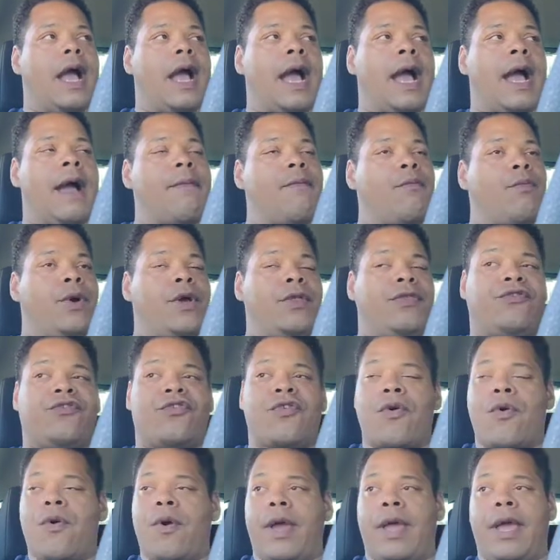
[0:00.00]
I'm with
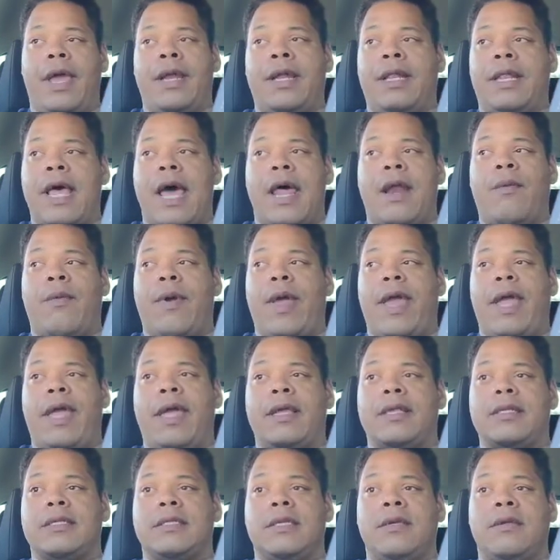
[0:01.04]
Troy in a lot of
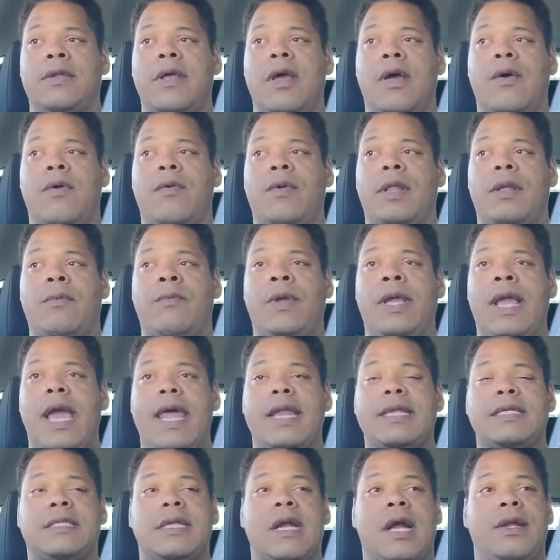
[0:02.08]
ways. You know, we got
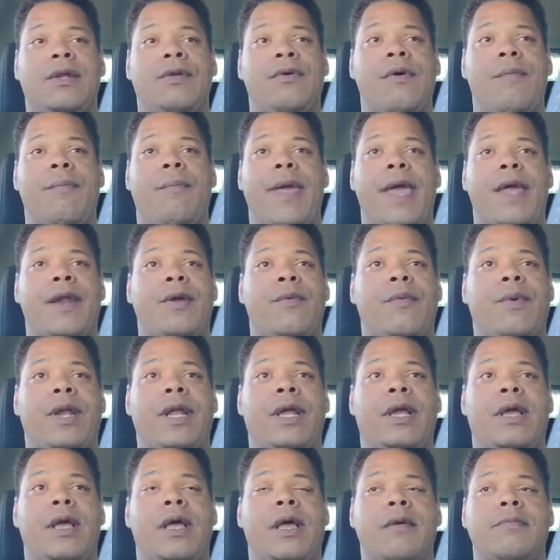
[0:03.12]
to start doing better when
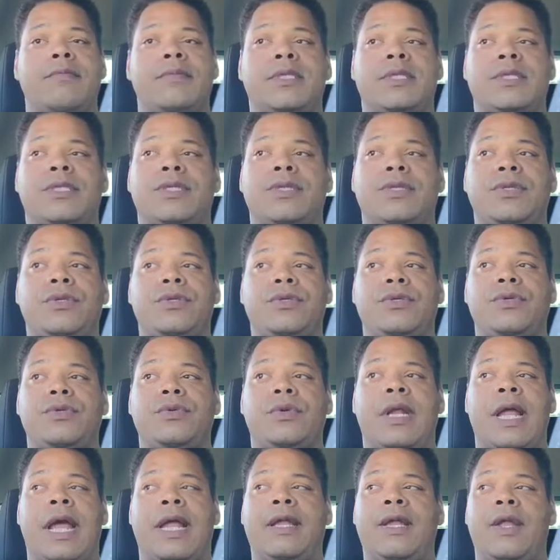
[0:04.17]
it comes to,
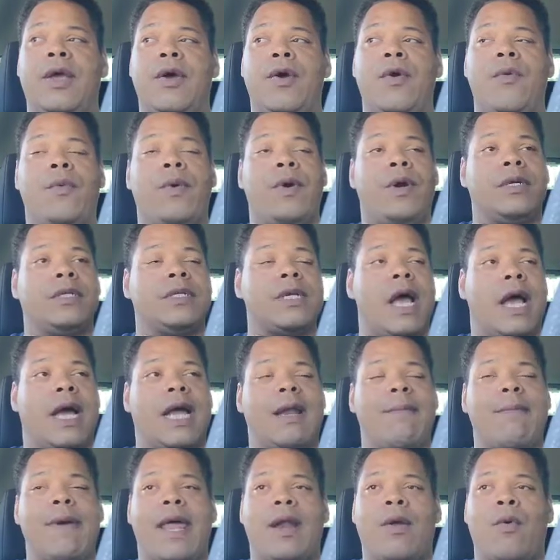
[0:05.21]
and I know we're
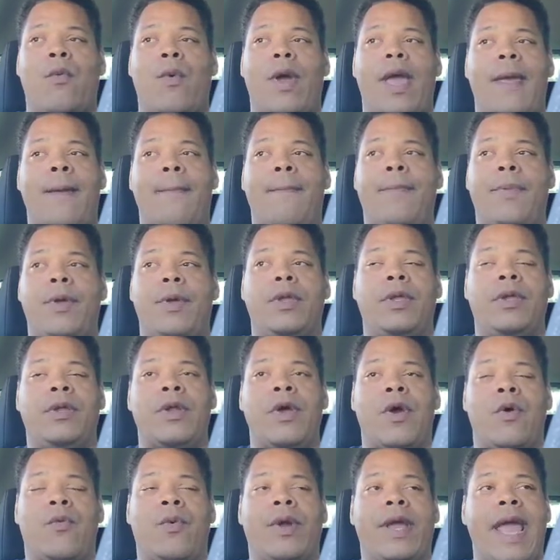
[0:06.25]
talking about a web,
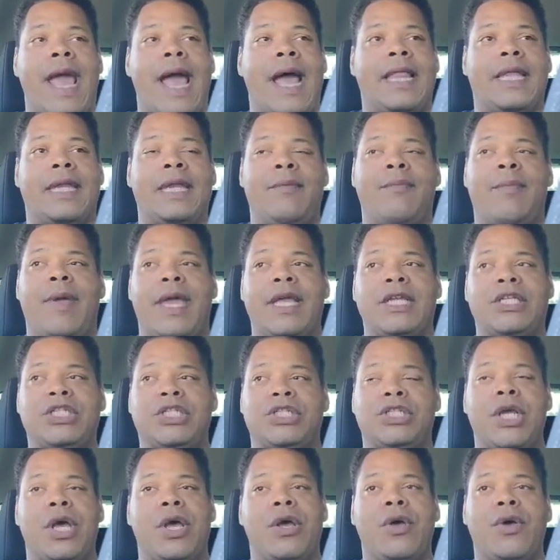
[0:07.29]
reality-based
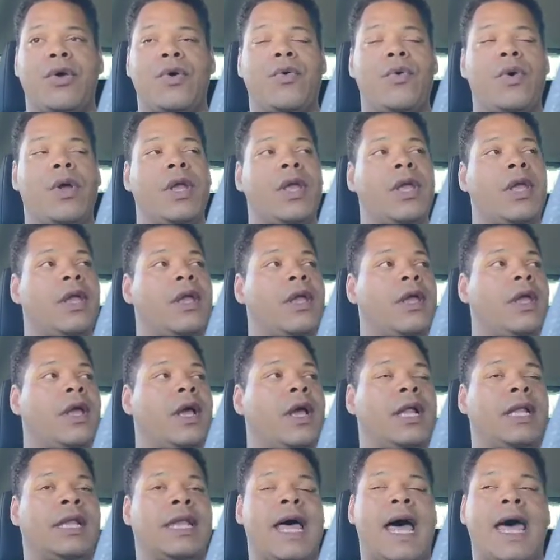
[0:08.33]
show.
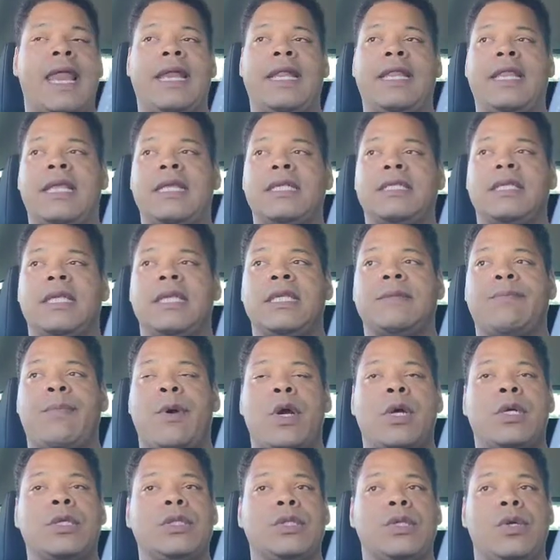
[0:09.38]
A lot of this is
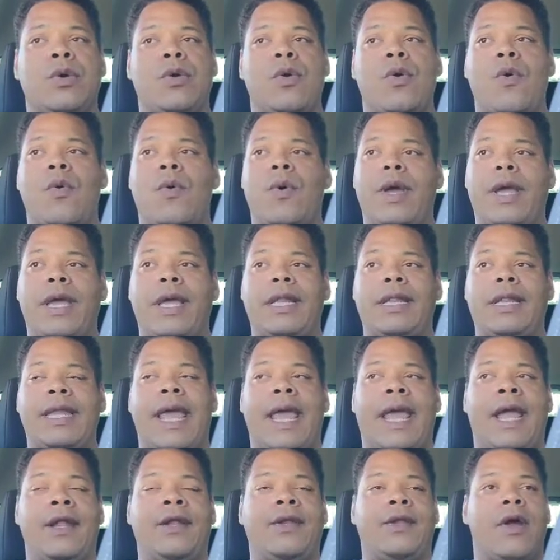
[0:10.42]
personal coin
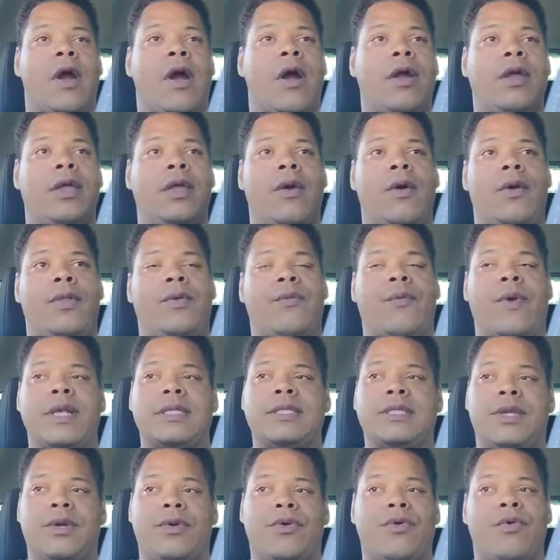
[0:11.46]
that Andario and the
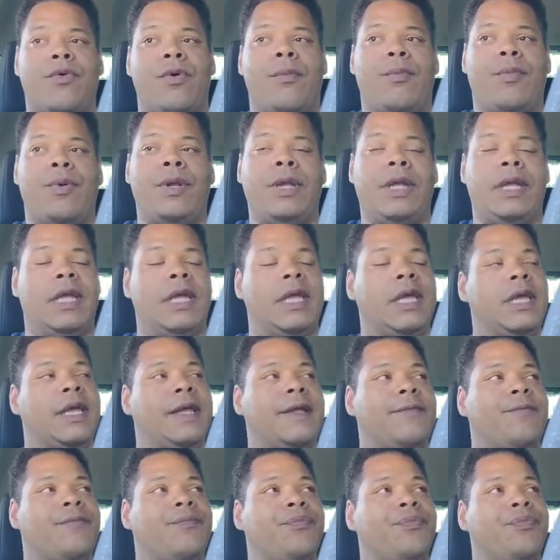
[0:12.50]
rest of the crew are putting
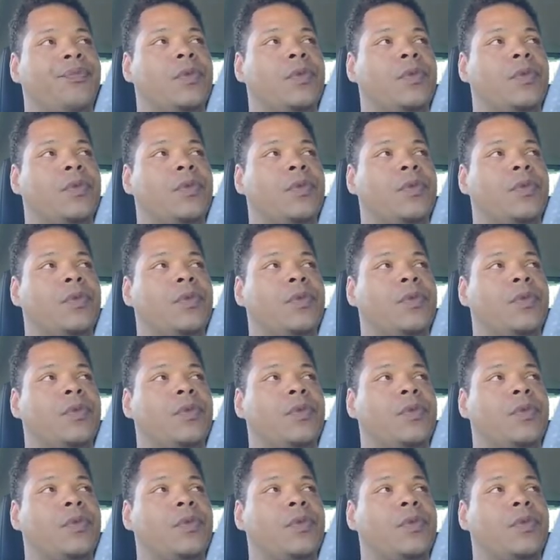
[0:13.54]
in.